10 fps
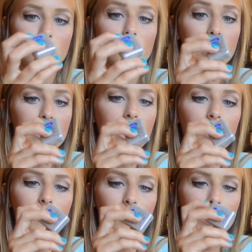you're gonna yell
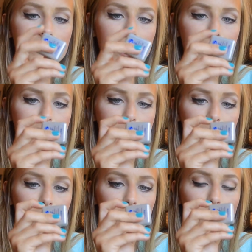at me when I say this, but
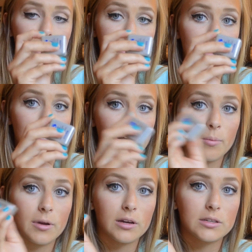I don't know why it's in here
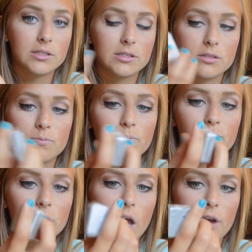because
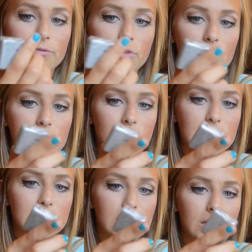I have lost my
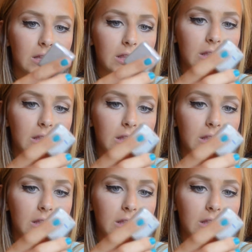teeth